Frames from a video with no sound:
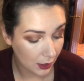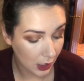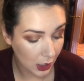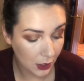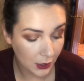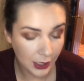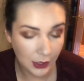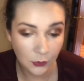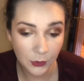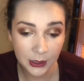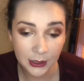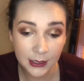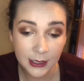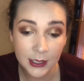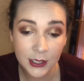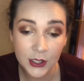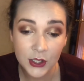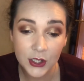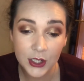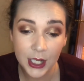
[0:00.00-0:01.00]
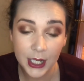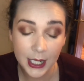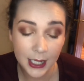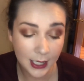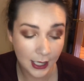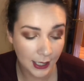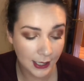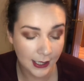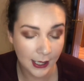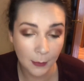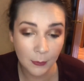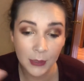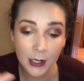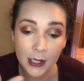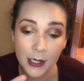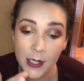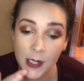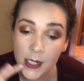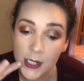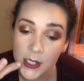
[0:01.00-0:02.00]
All right, with this shade, I am
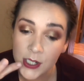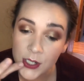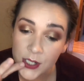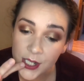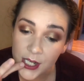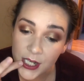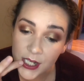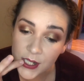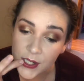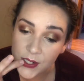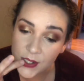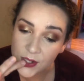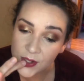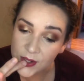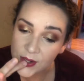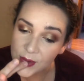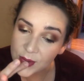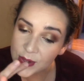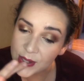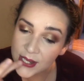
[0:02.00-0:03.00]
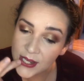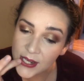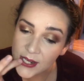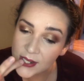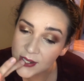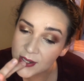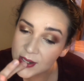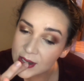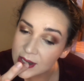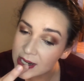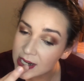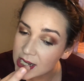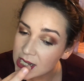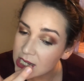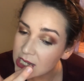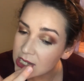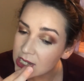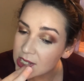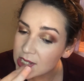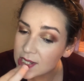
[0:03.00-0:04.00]
gonna just kind of rub it in
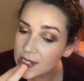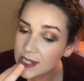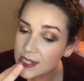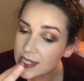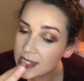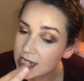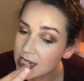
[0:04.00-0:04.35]
so it's